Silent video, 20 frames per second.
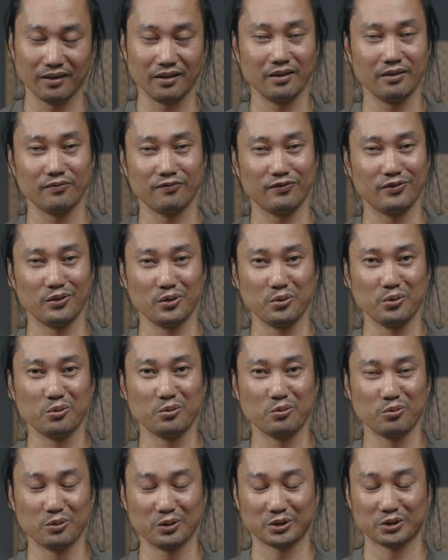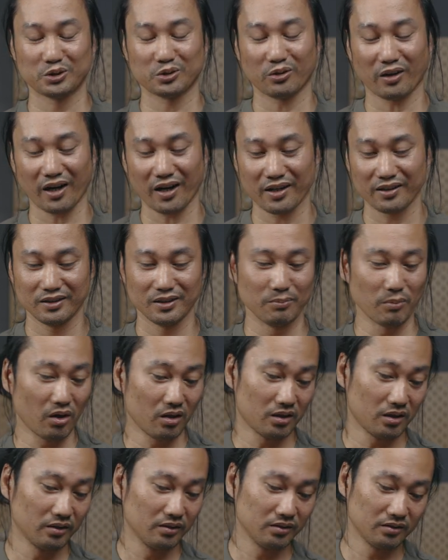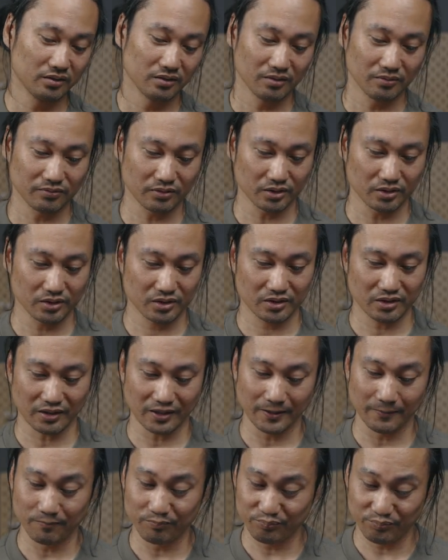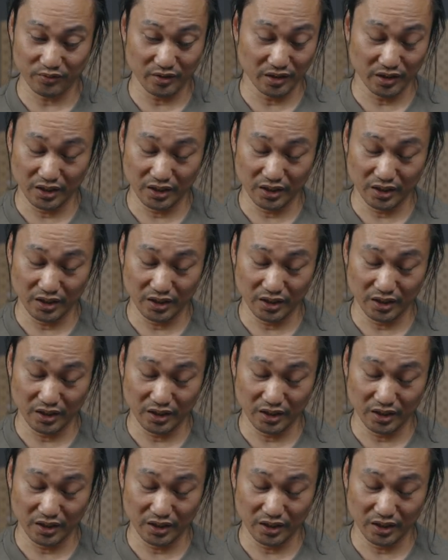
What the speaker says: if you will try them on the first time,